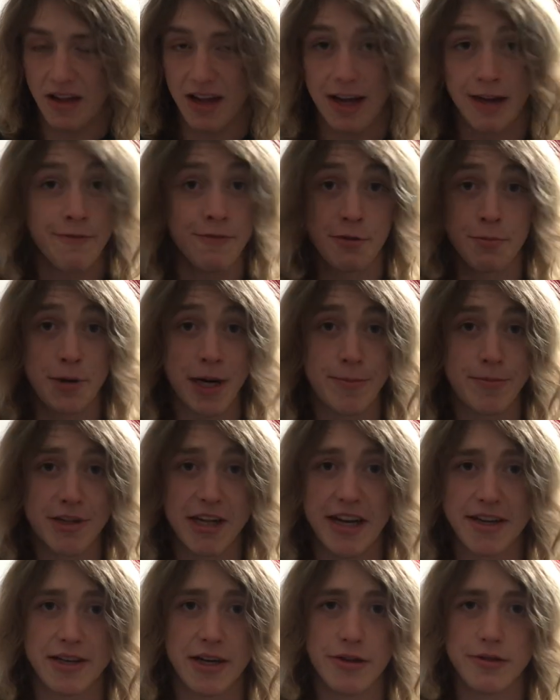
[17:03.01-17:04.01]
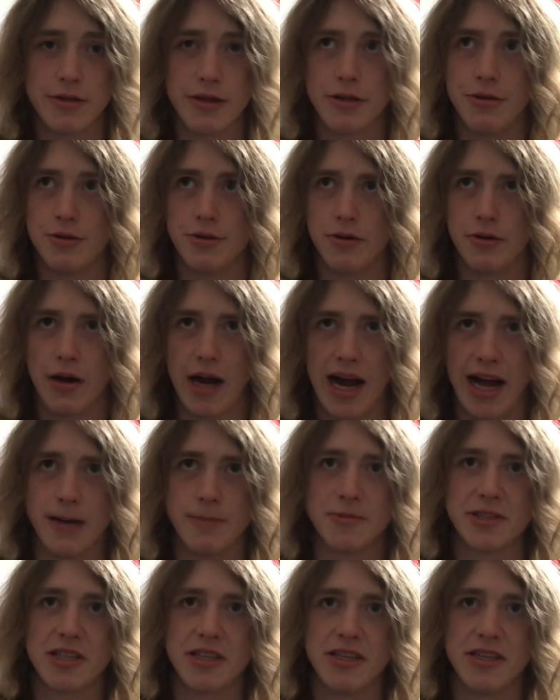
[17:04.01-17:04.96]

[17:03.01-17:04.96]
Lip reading: And for people that don't know who Hamza